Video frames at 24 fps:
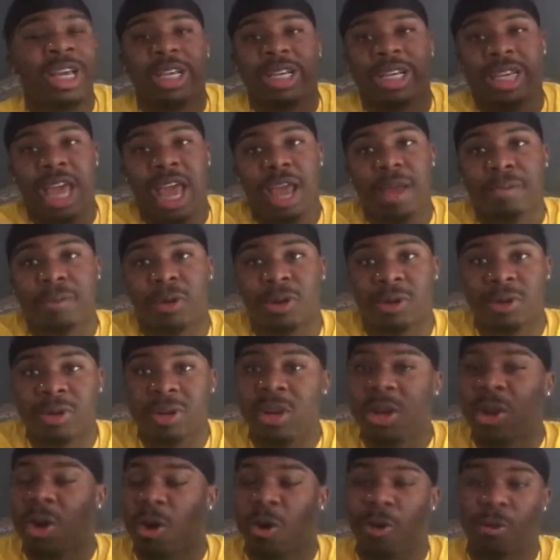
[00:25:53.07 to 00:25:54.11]
gamer,
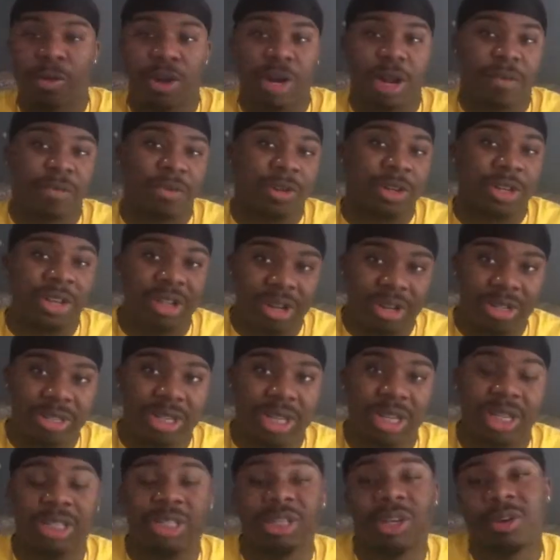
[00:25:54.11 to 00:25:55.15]
or whatever. You know what I'm
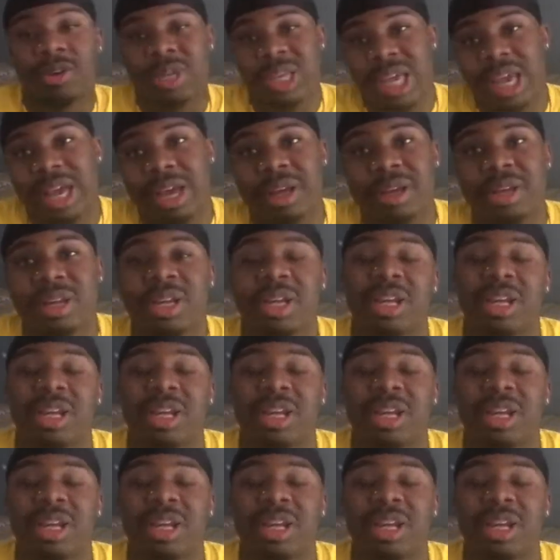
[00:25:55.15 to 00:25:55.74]
saying? So, yeah.